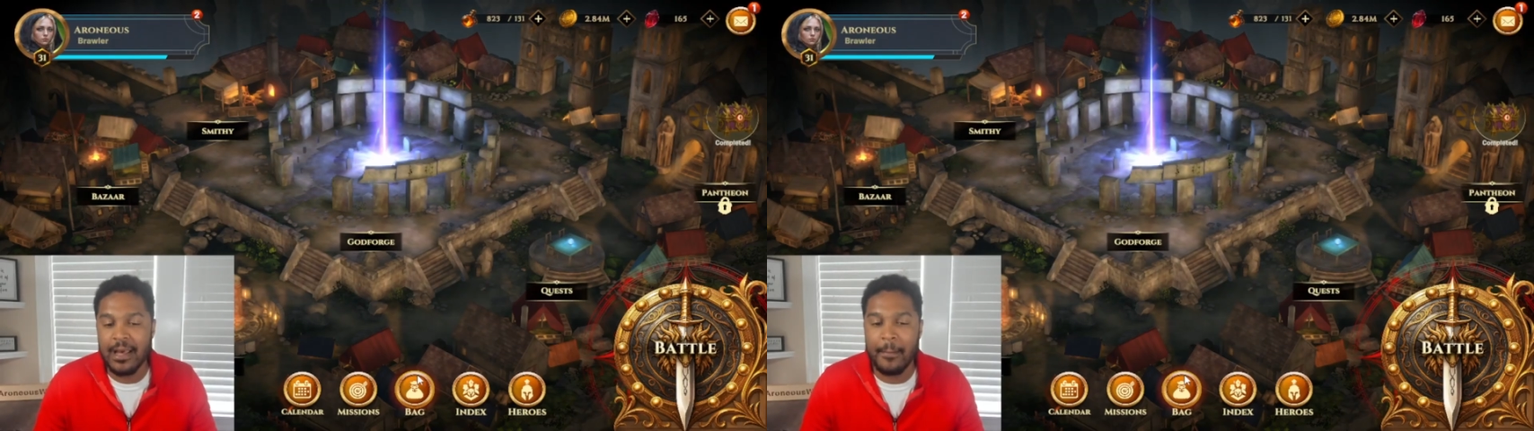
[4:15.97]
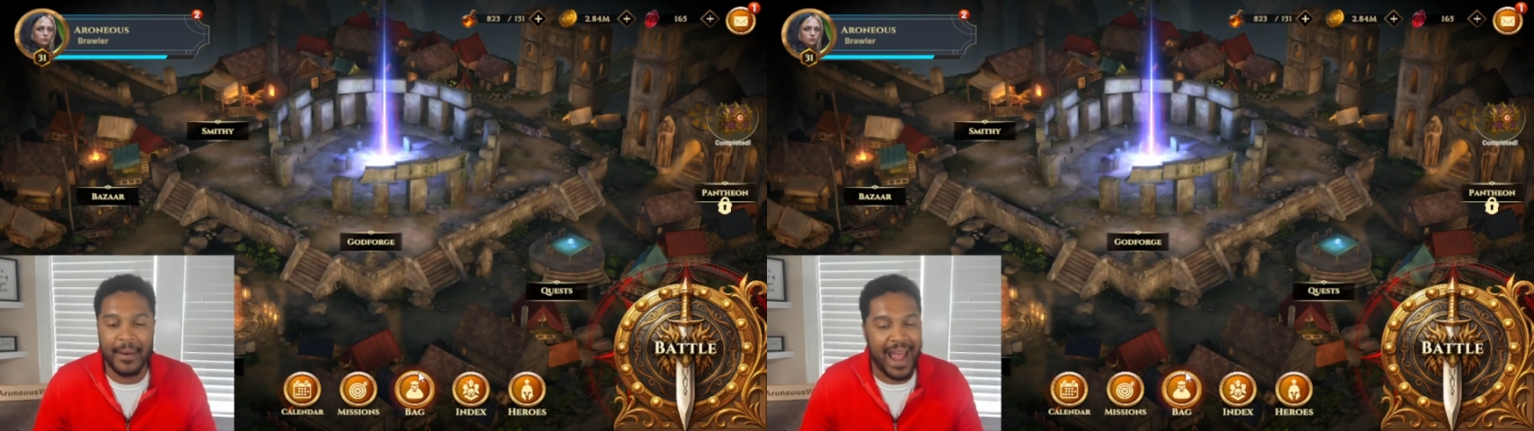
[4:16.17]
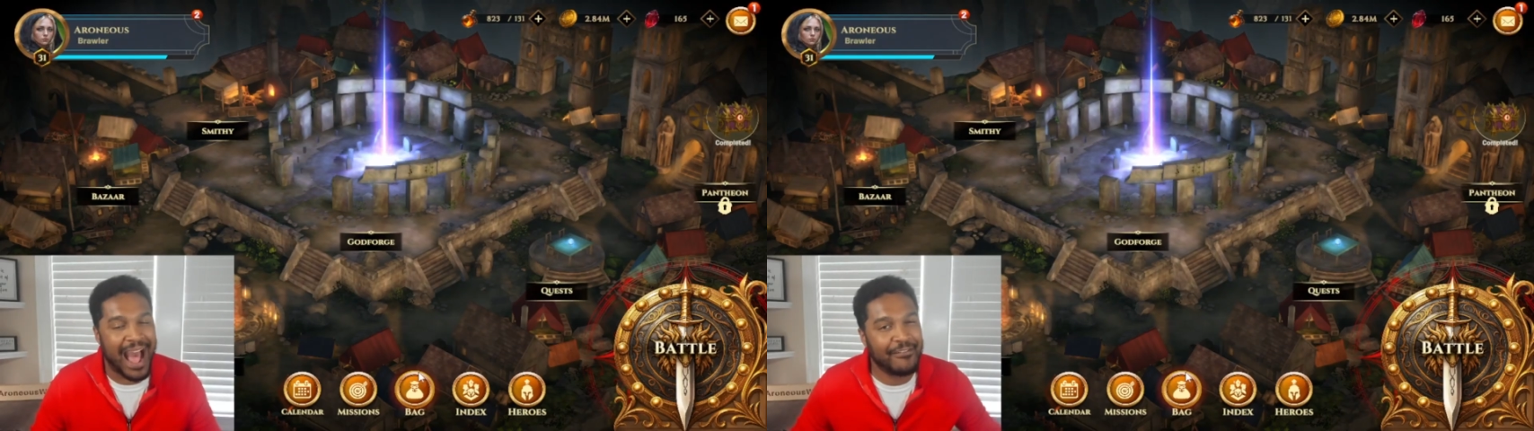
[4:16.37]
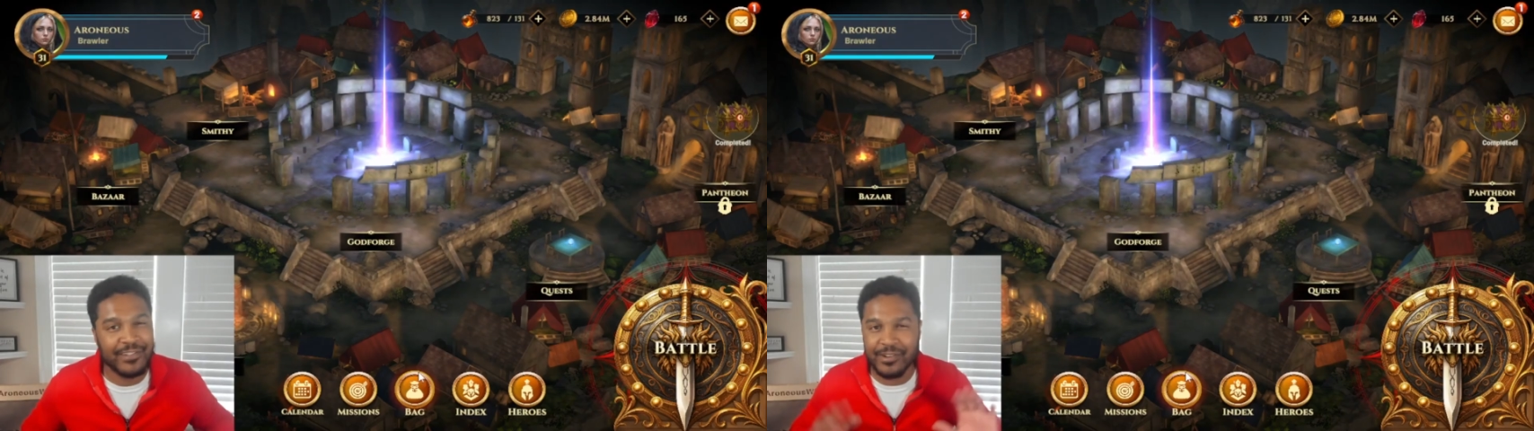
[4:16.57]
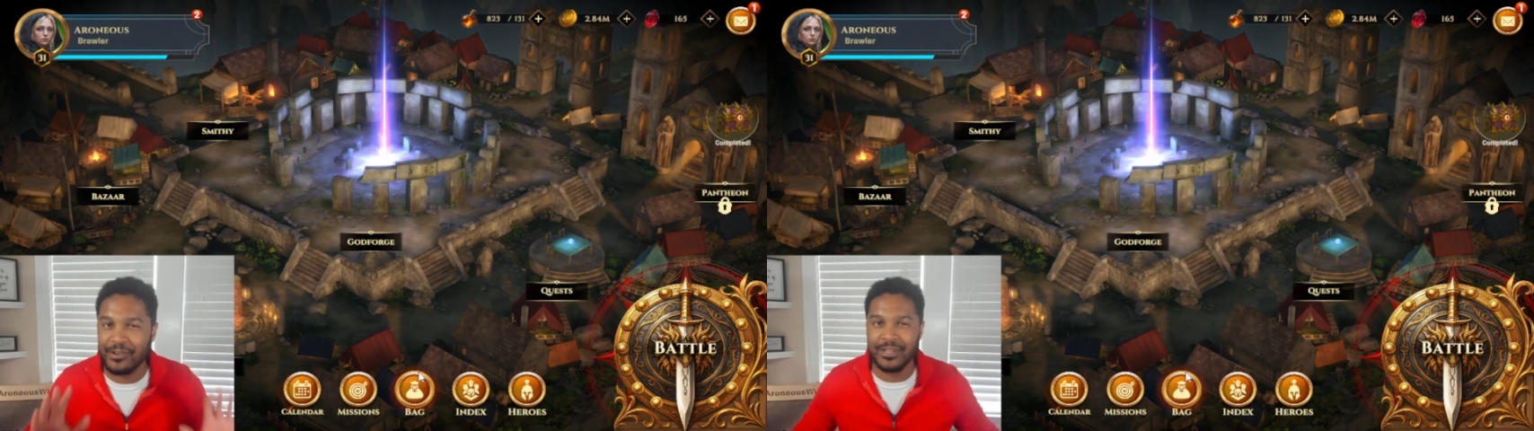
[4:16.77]
But after
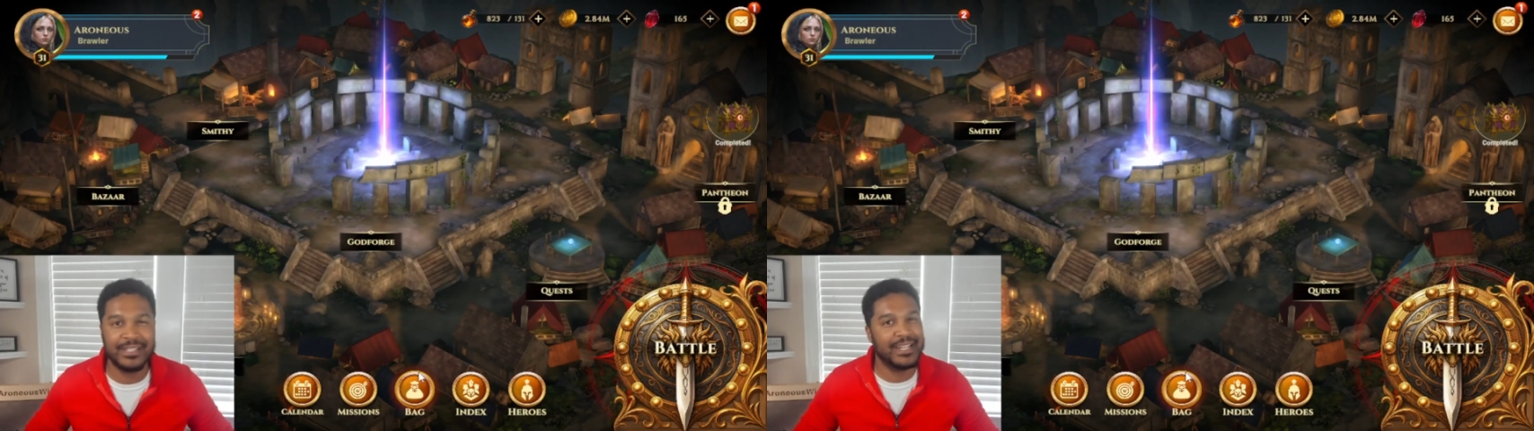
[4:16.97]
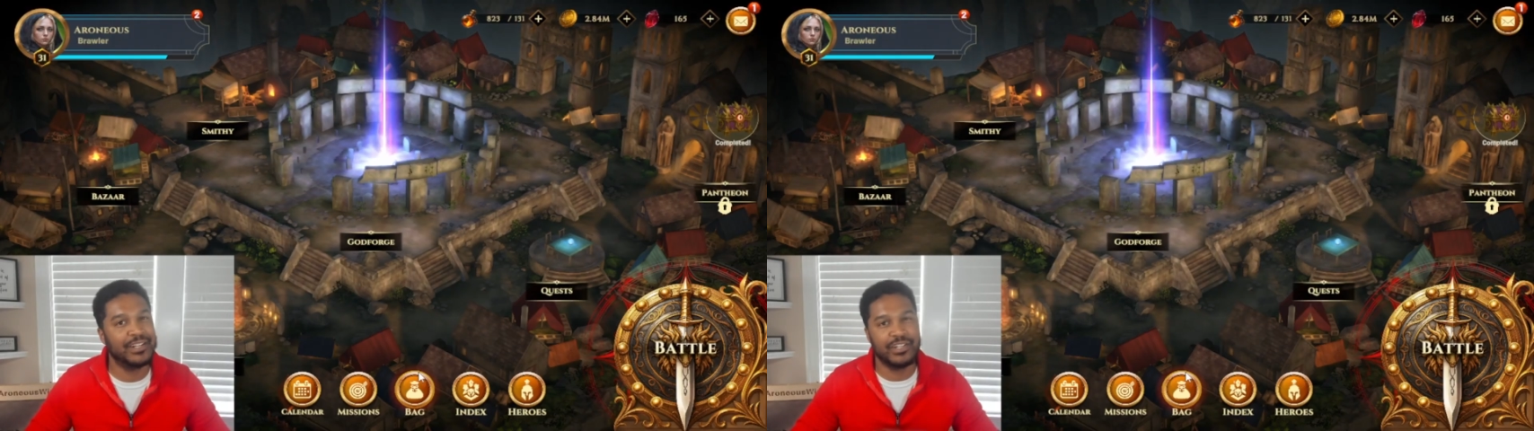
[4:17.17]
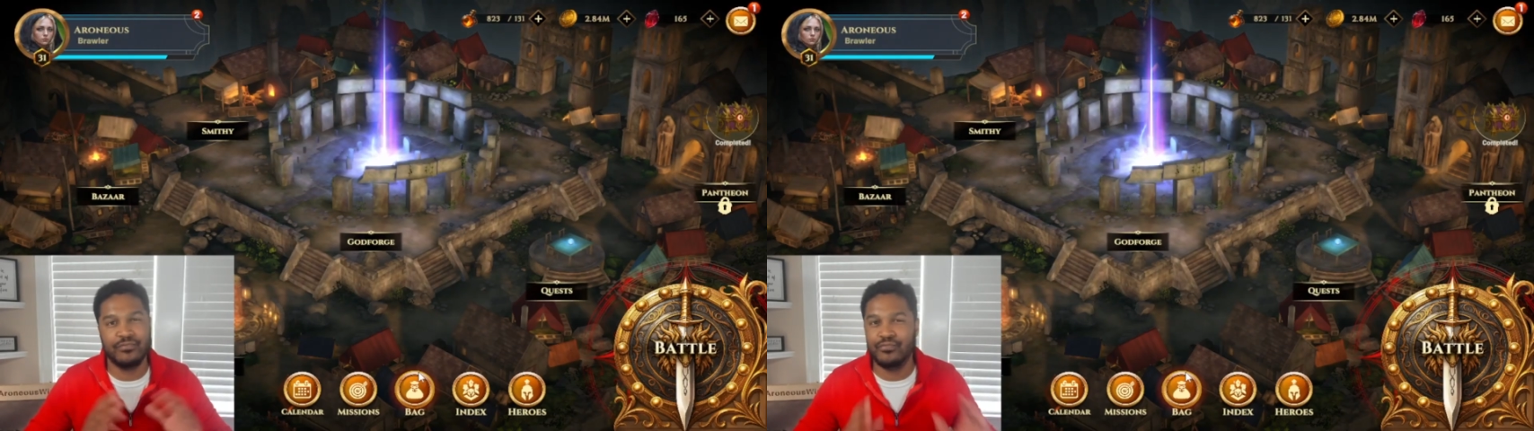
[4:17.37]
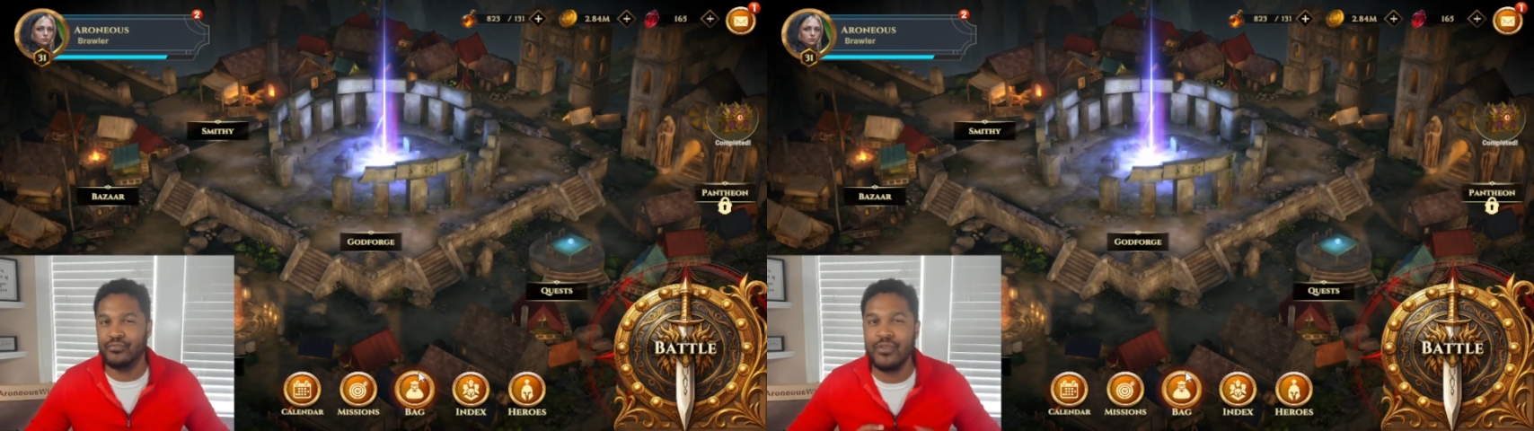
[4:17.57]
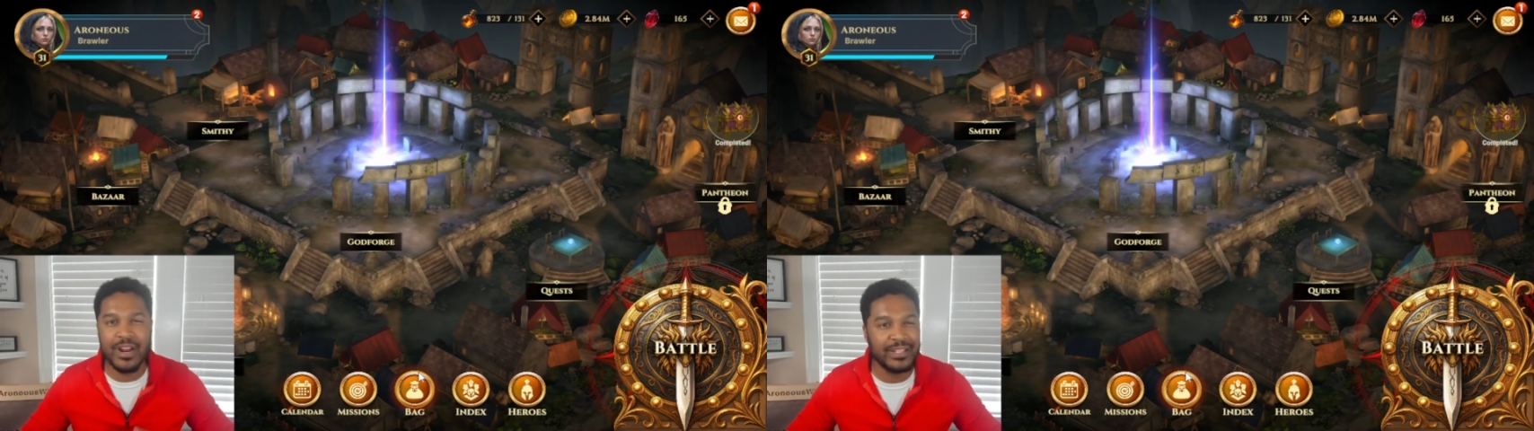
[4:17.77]
the early stages, you
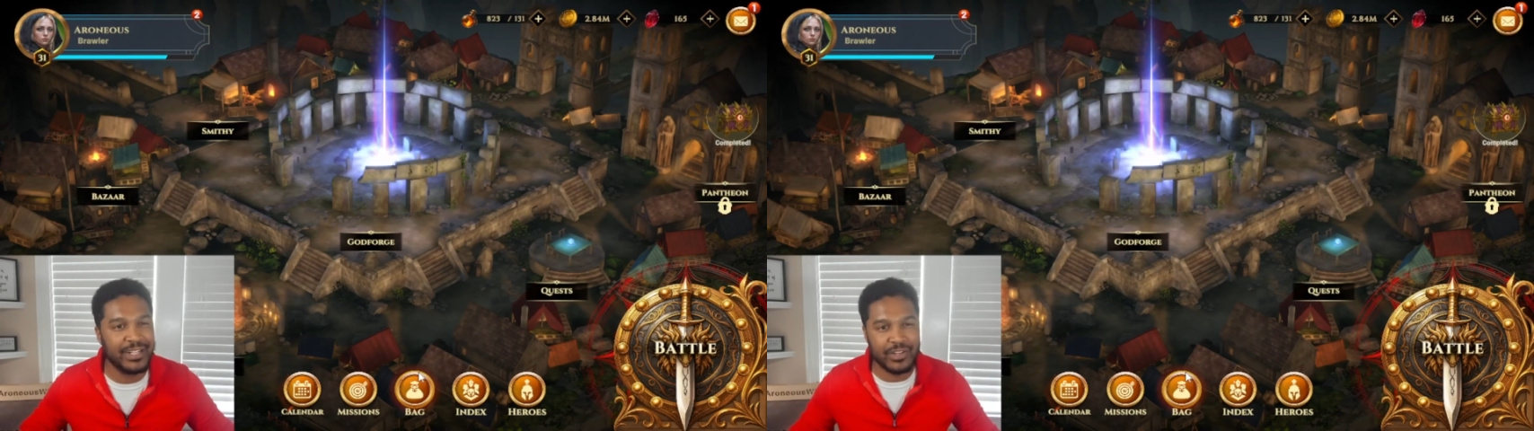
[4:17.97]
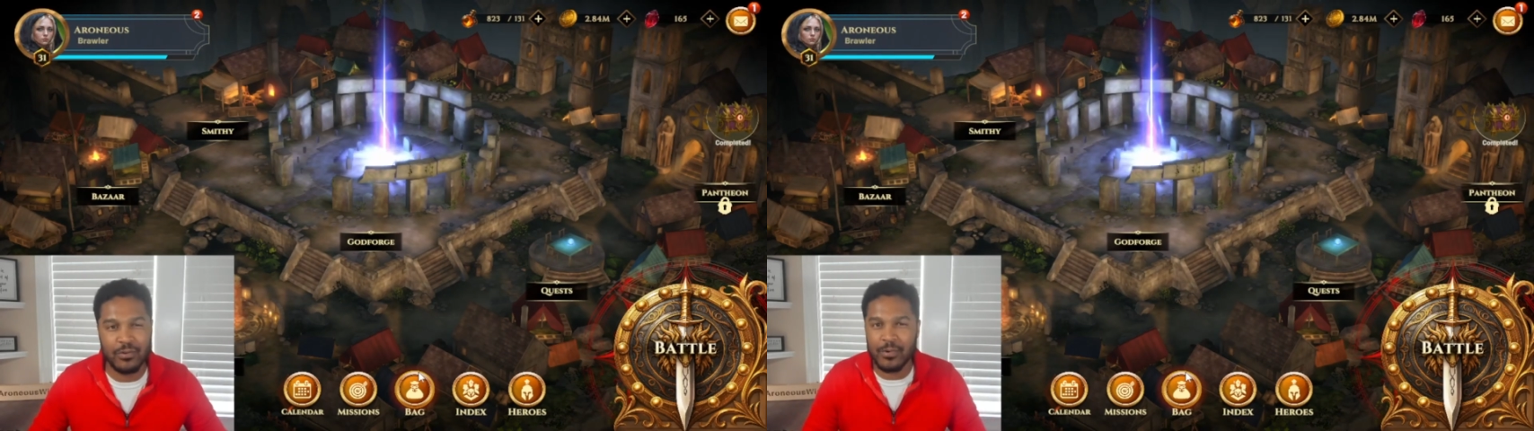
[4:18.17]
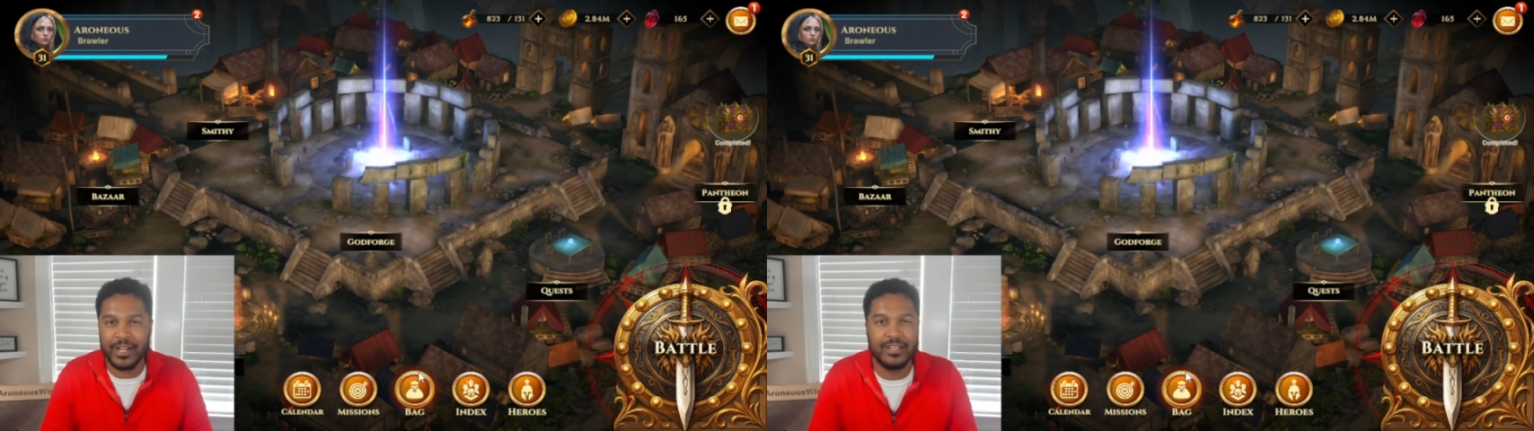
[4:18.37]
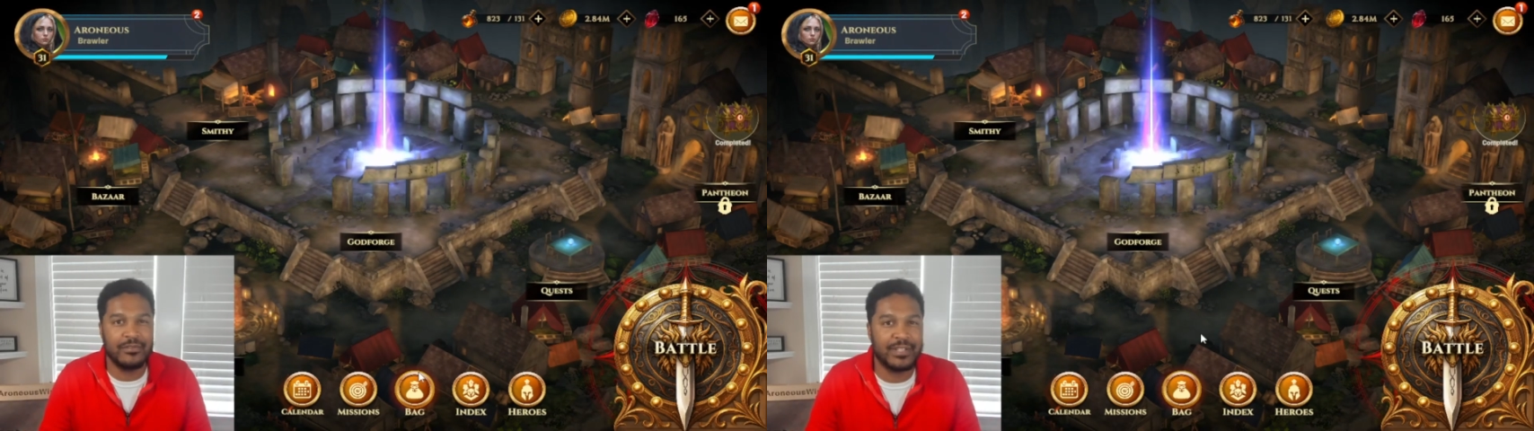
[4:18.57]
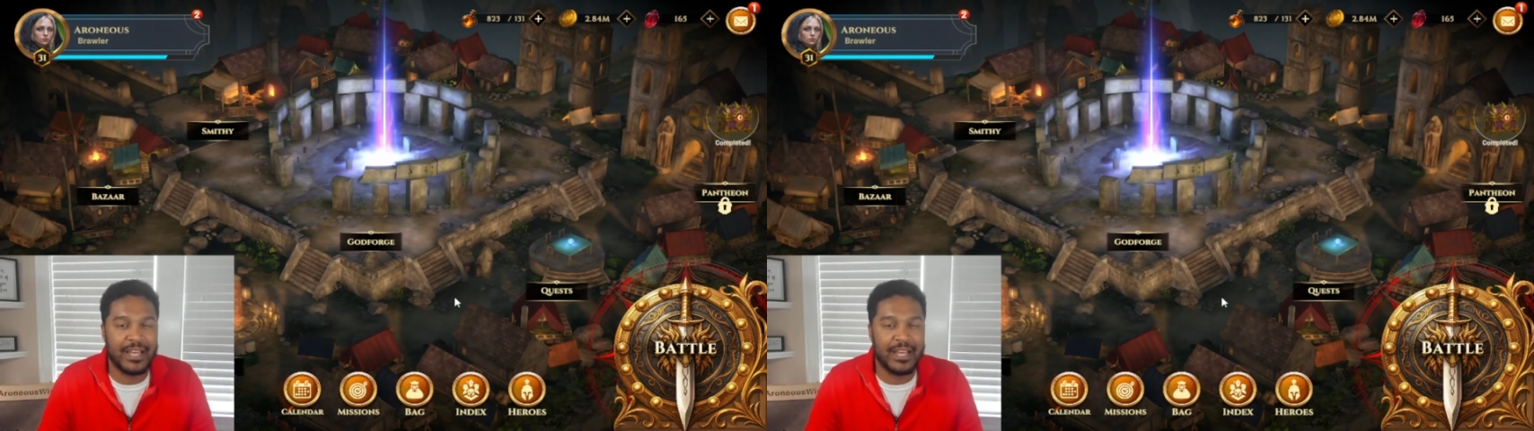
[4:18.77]
really don't want to use,